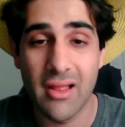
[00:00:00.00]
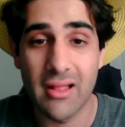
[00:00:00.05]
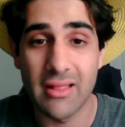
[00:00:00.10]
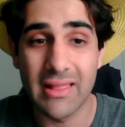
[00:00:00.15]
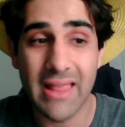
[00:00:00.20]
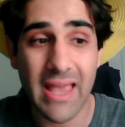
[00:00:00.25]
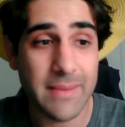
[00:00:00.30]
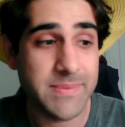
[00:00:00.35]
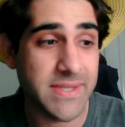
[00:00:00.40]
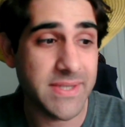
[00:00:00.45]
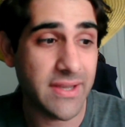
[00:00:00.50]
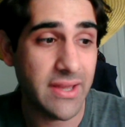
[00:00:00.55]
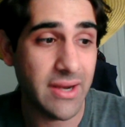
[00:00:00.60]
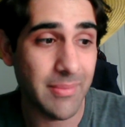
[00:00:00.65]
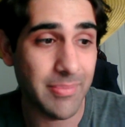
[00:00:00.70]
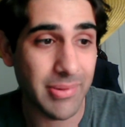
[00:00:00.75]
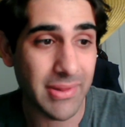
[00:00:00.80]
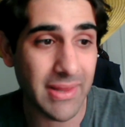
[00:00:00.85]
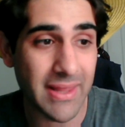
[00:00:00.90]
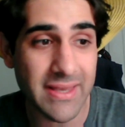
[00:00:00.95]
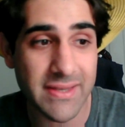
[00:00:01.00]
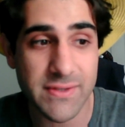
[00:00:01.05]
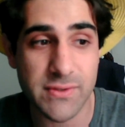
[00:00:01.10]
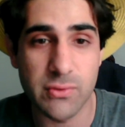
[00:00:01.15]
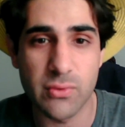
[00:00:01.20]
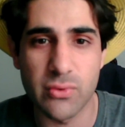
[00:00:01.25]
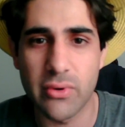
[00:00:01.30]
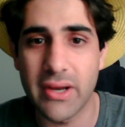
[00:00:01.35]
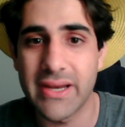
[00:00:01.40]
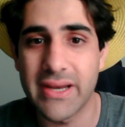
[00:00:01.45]
Leipzig going to play
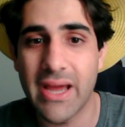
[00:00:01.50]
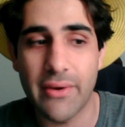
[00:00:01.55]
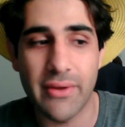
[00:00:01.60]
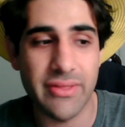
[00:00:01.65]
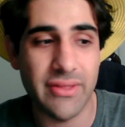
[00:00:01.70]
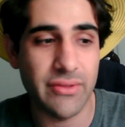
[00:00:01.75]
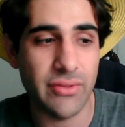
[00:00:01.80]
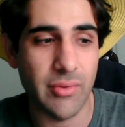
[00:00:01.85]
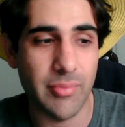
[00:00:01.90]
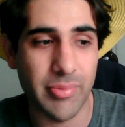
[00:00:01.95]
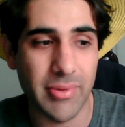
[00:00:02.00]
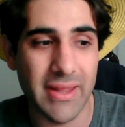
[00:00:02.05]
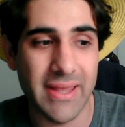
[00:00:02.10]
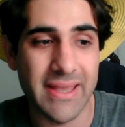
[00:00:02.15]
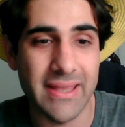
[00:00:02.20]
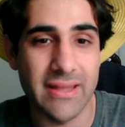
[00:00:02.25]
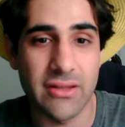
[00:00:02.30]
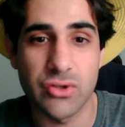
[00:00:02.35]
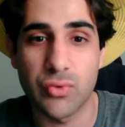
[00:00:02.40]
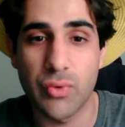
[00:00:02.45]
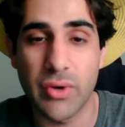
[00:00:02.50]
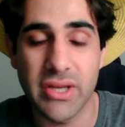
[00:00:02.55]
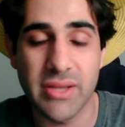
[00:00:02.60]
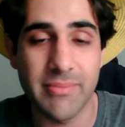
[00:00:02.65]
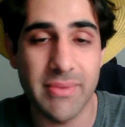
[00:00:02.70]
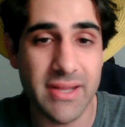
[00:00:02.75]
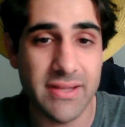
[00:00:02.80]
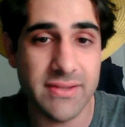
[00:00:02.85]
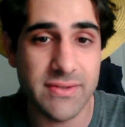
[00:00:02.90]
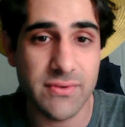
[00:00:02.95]
soon right now. I think they're playing in 20
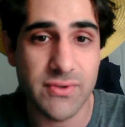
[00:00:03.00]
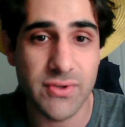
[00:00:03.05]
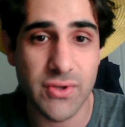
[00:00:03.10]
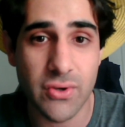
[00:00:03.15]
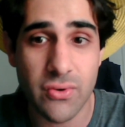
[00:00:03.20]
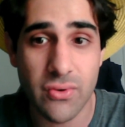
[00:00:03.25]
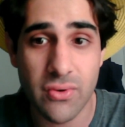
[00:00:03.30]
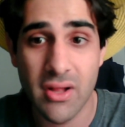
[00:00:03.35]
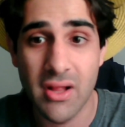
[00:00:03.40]
minutes or so.